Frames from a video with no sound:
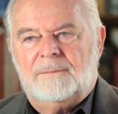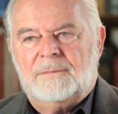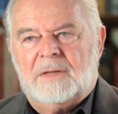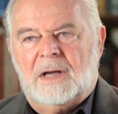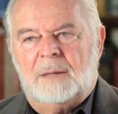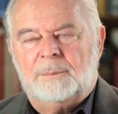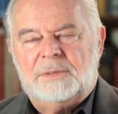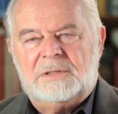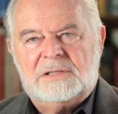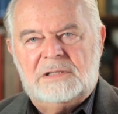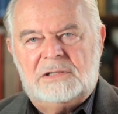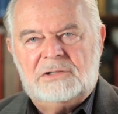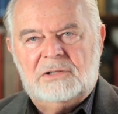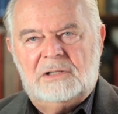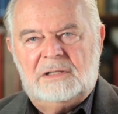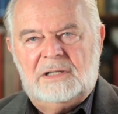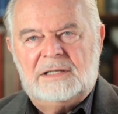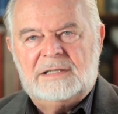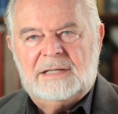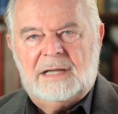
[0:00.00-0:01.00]

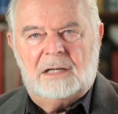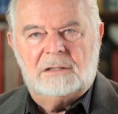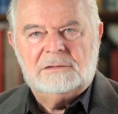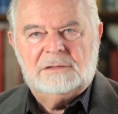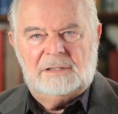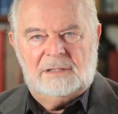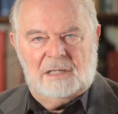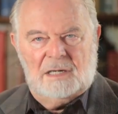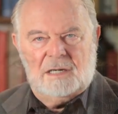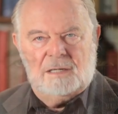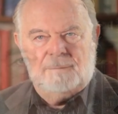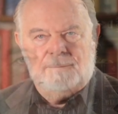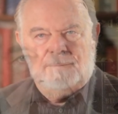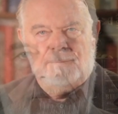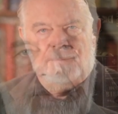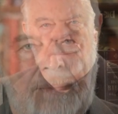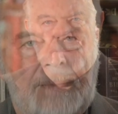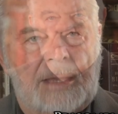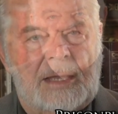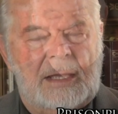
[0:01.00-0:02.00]
opposition is out there,
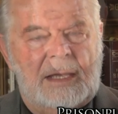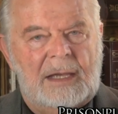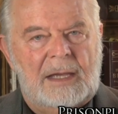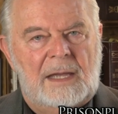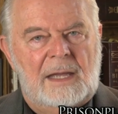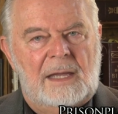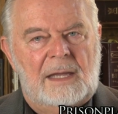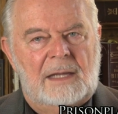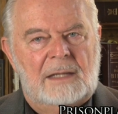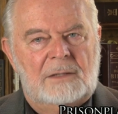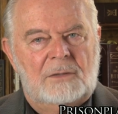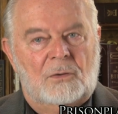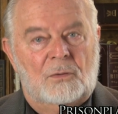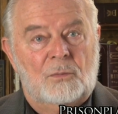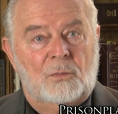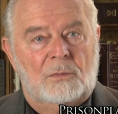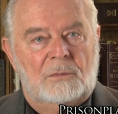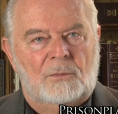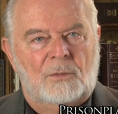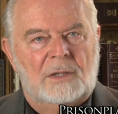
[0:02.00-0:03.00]

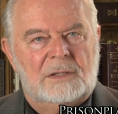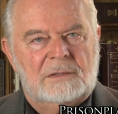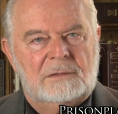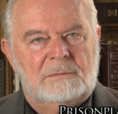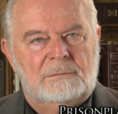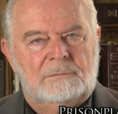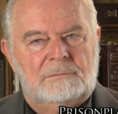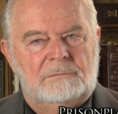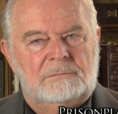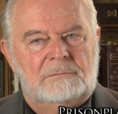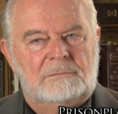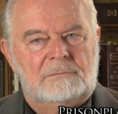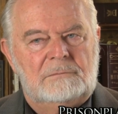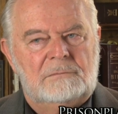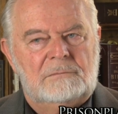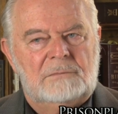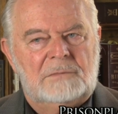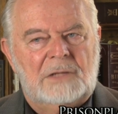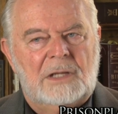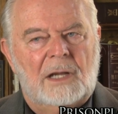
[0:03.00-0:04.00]
or what
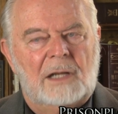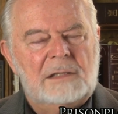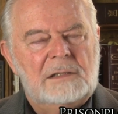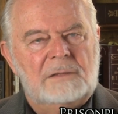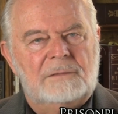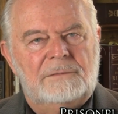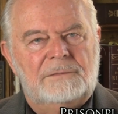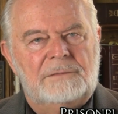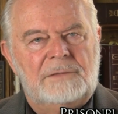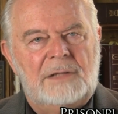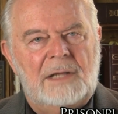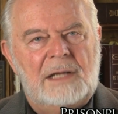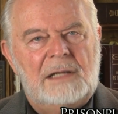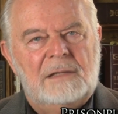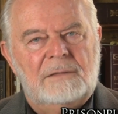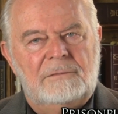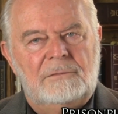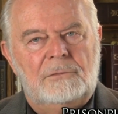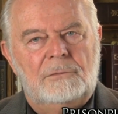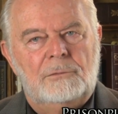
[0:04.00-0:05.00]
kind of native